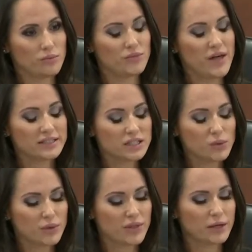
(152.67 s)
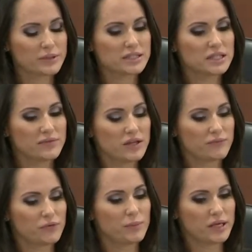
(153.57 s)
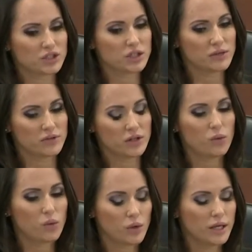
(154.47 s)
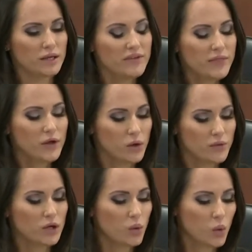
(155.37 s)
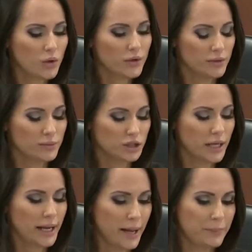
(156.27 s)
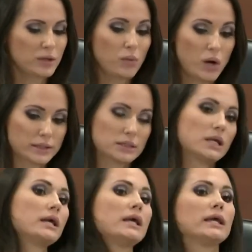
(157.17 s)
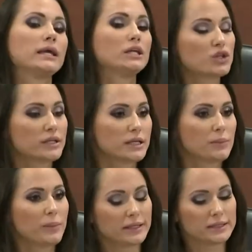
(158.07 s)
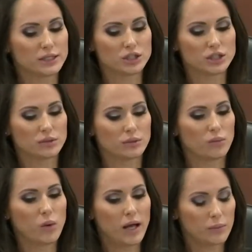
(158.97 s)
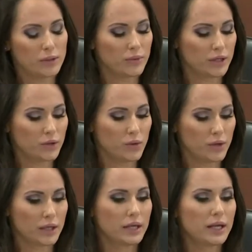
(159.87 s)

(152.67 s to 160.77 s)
that's the order that I received the information, even though even though the order in which it happened was he tried to get my attention while we were in court.